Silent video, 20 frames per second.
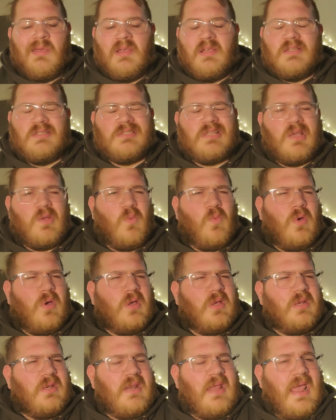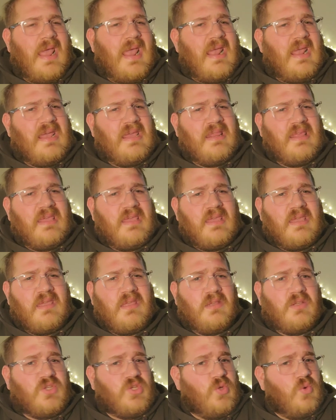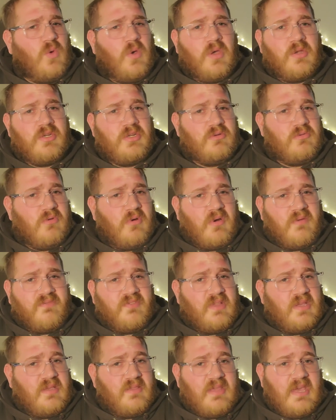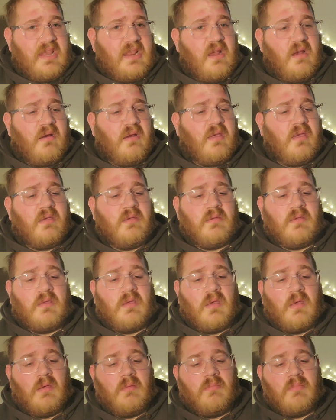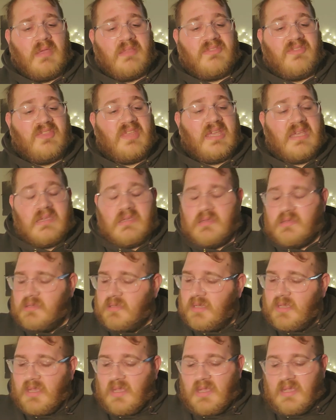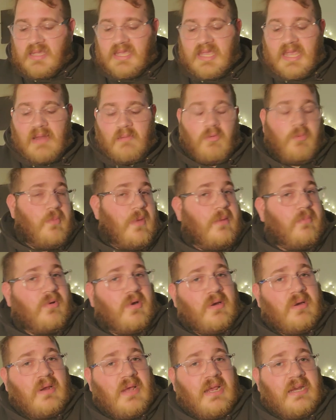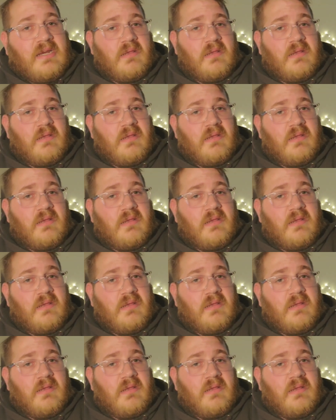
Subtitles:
It's like 180, 200 roughly in that area. I think, can't remember.